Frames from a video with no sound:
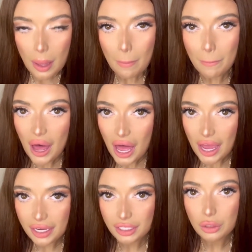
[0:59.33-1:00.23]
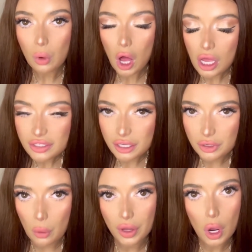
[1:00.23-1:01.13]
but you also
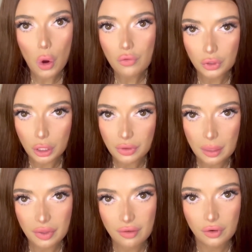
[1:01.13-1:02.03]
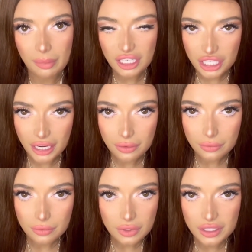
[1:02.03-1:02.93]
don't want to overload them with information.
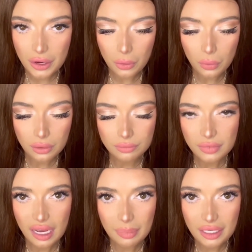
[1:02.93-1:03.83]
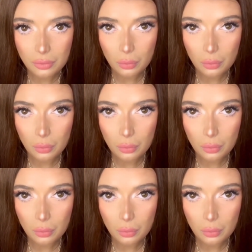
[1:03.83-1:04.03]
So, I mean,